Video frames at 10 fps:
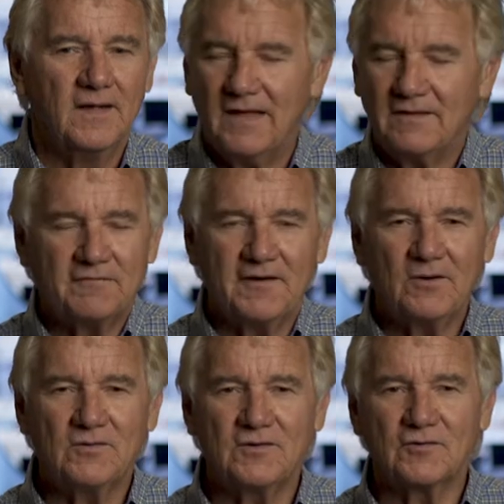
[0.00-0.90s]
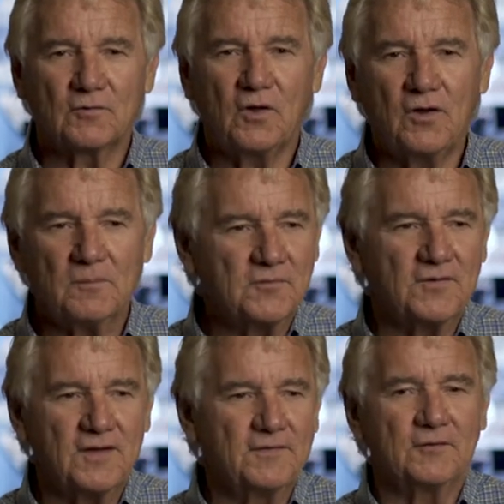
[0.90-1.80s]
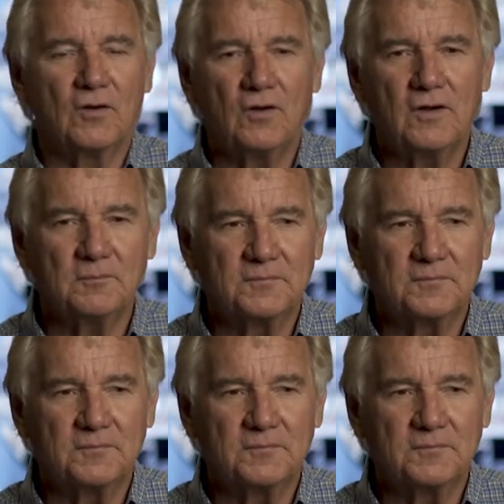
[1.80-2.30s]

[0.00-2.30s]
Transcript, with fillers: And the Pharisees are all upset, they're all